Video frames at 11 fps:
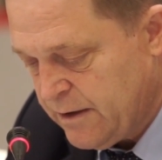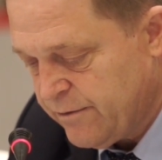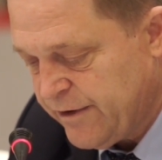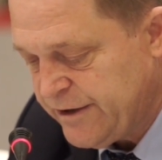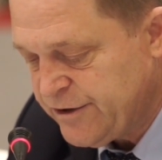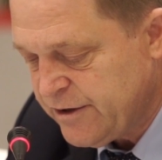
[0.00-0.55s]
The
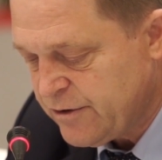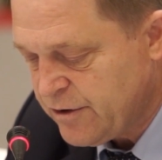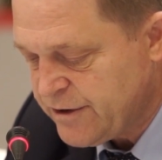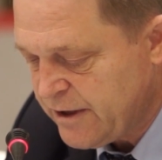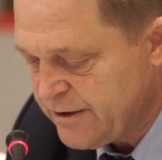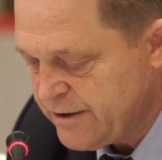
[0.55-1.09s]
Regional
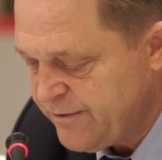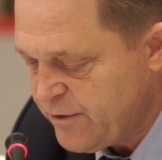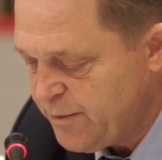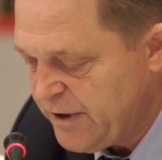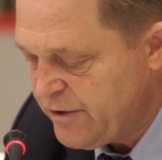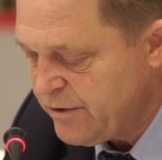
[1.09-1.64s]
Consultative
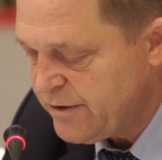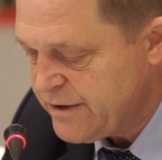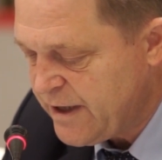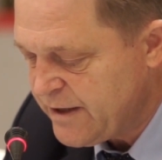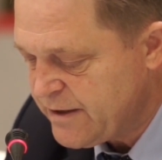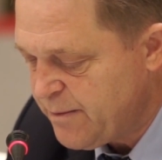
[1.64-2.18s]
Committee on
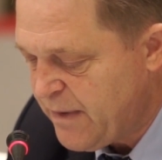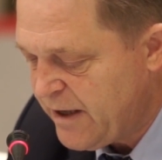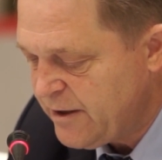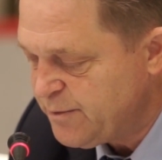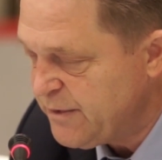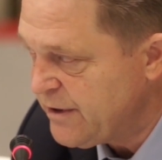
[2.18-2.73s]
Disaster
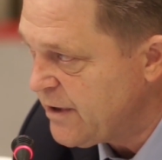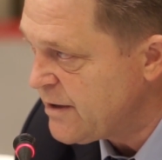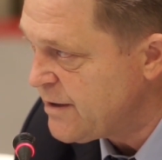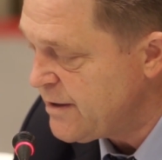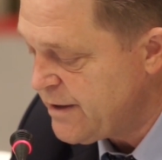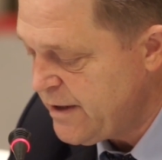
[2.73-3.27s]
Management,
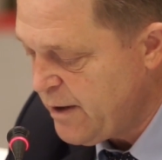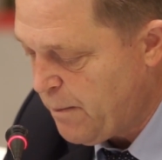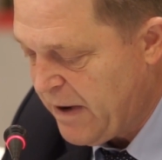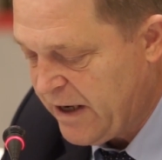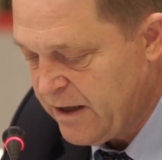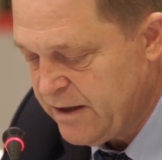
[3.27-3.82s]
RCC,
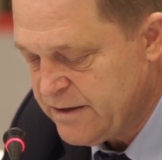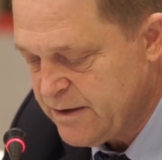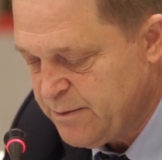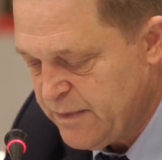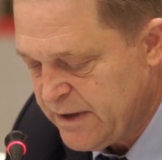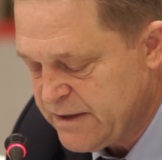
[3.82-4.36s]

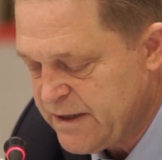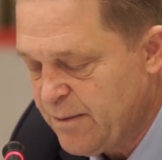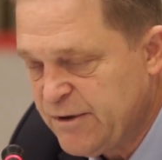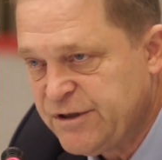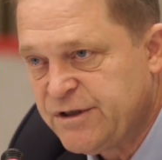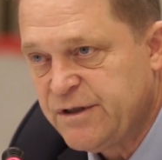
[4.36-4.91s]
mechanism
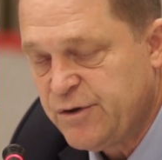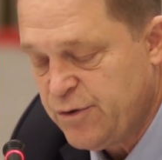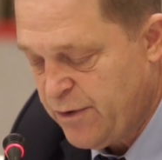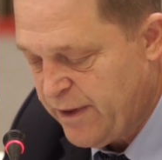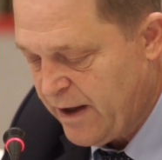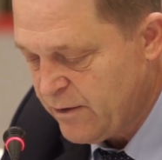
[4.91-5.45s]
established in
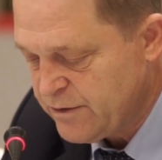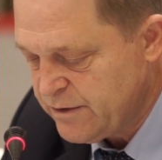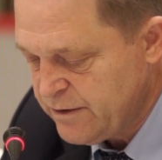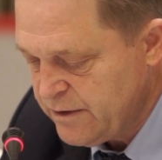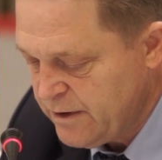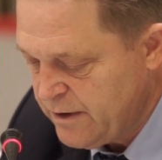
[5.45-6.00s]

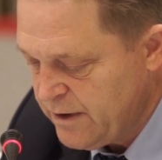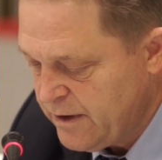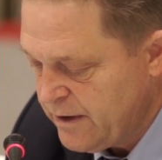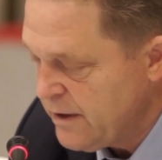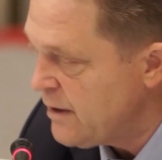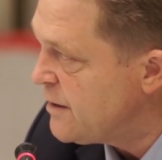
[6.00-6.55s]
2000
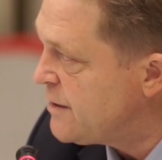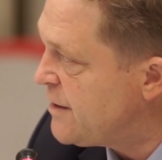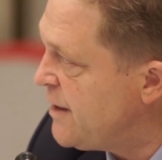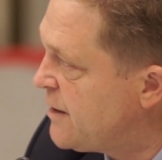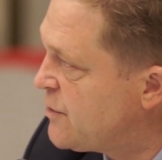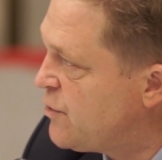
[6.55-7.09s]

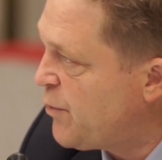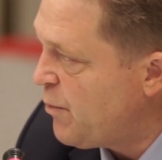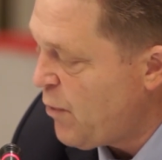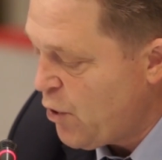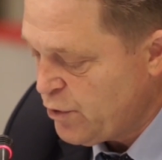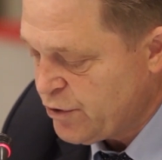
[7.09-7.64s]
seeks to
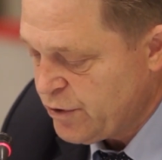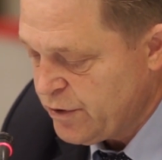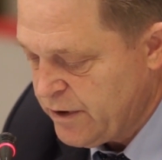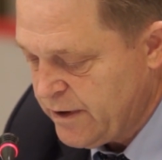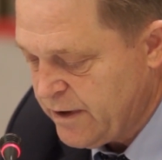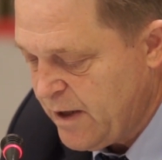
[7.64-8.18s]
promote
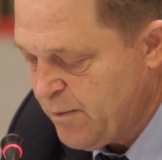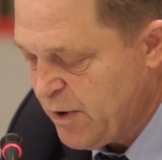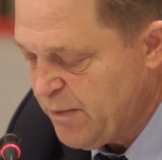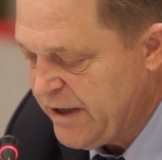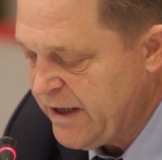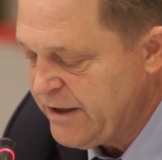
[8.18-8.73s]
the
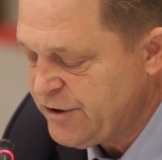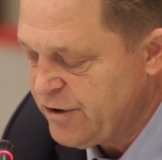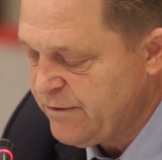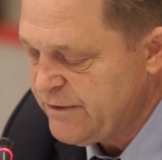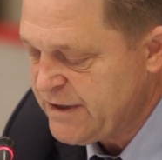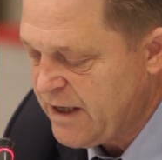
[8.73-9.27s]
implementation
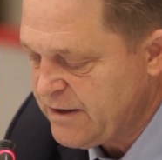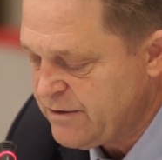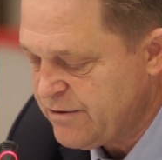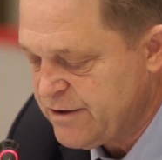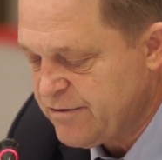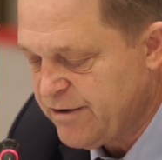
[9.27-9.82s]
of
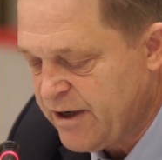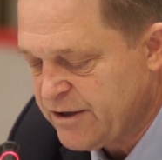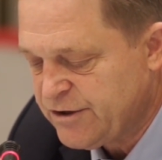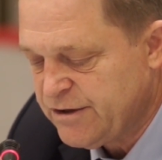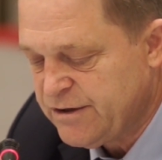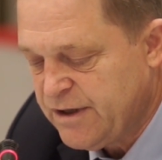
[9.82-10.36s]
disaster risk
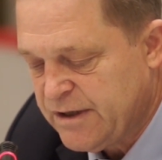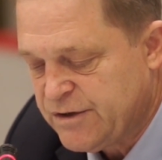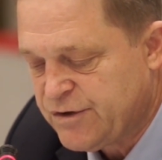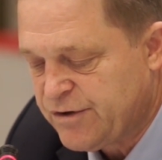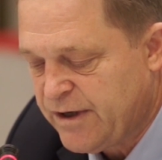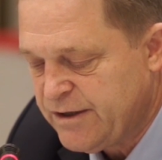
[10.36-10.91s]
reduction
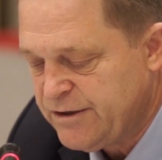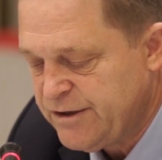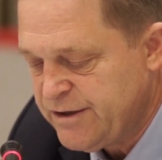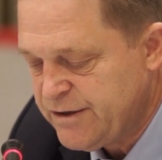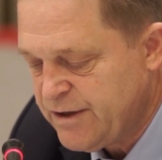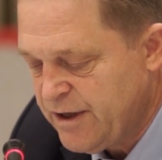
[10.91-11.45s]

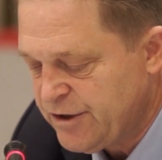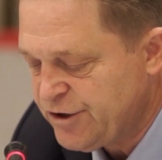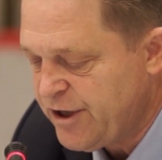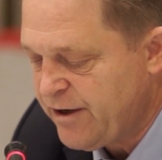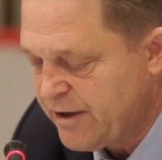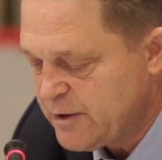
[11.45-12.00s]
strategies,
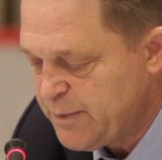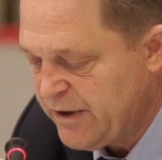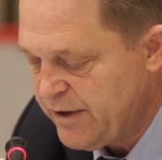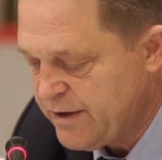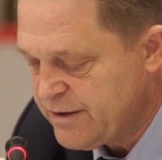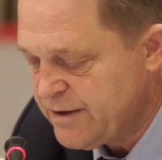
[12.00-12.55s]
share
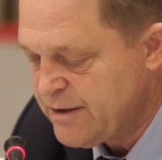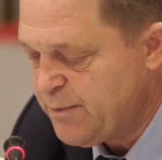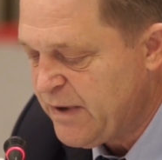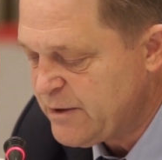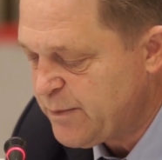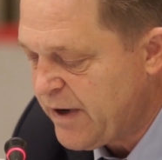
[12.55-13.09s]
experiences and
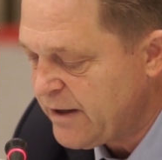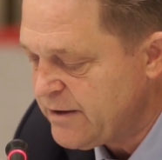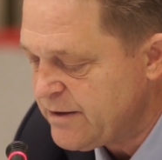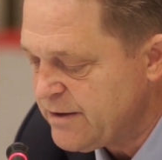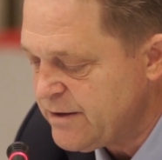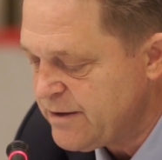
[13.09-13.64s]
best
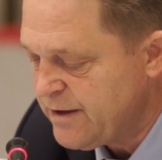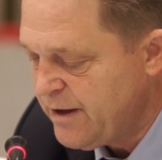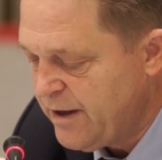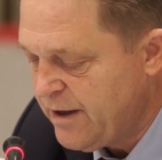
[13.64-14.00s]
practices,